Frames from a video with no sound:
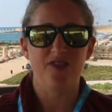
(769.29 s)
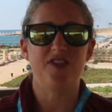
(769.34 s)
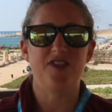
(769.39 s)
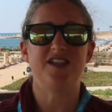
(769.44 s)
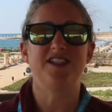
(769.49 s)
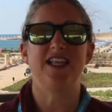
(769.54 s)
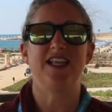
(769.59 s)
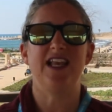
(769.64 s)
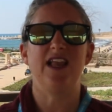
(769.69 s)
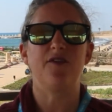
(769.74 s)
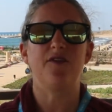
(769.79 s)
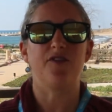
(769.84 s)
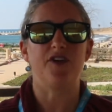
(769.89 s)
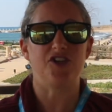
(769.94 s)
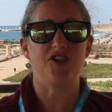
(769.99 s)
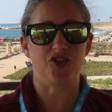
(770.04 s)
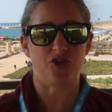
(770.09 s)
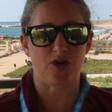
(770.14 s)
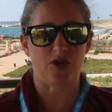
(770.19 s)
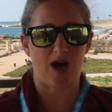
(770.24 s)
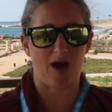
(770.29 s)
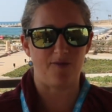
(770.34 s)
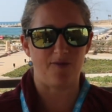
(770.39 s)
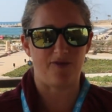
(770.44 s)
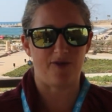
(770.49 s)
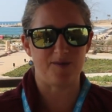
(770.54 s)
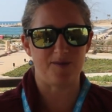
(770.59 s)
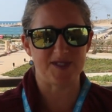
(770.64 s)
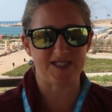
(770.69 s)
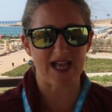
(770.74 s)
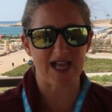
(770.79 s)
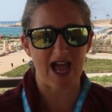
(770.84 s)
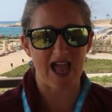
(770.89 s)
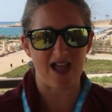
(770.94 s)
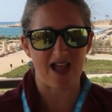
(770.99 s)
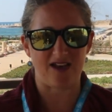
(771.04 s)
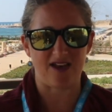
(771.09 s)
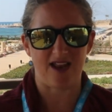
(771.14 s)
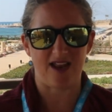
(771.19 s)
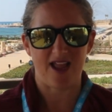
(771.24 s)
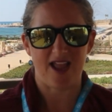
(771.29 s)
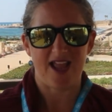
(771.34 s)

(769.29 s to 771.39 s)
the deliverer shall come from Zion.